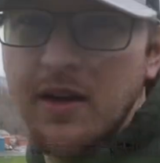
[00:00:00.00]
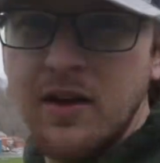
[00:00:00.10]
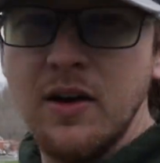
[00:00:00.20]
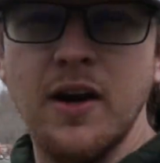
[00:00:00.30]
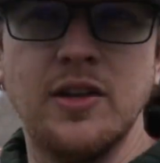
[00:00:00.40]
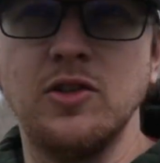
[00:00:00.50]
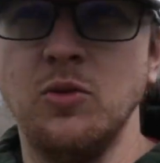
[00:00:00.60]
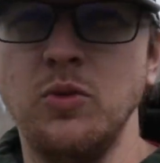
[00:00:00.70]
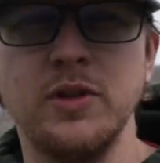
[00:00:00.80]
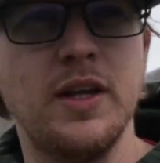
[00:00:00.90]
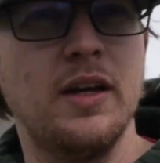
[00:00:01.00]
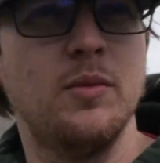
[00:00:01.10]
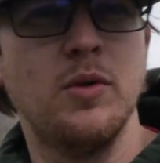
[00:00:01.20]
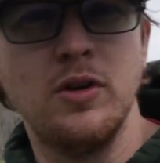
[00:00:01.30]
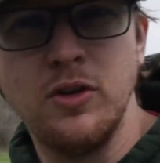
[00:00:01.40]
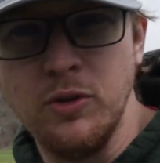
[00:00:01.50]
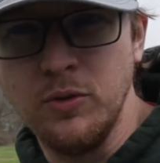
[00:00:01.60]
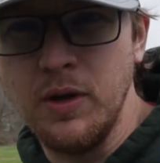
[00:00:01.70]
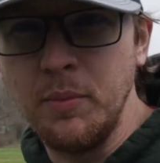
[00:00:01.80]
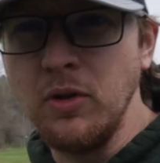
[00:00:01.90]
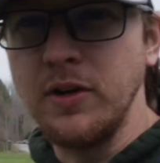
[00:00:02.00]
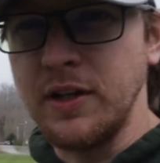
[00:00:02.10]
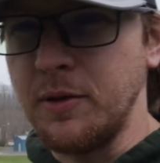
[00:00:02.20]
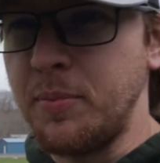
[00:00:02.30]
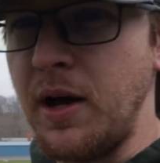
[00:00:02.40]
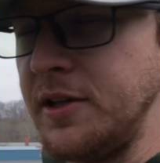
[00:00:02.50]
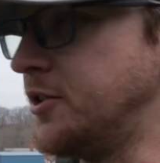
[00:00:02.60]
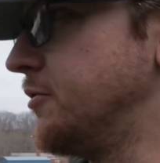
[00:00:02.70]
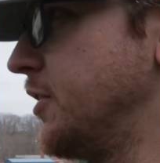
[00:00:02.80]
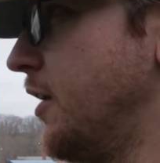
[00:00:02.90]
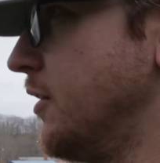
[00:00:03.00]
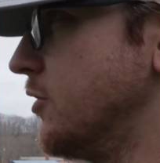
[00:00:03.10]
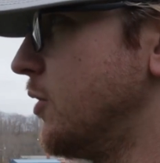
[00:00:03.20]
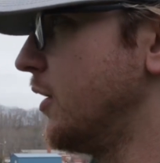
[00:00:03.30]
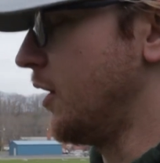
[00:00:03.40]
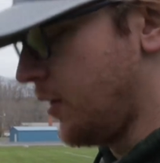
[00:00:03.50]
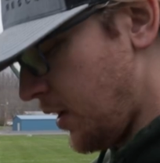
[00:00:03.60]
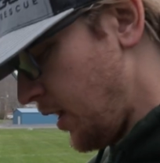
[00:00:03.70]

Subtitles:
Alright, so one thing I want to do, I'm going to look at the positives out of this right now.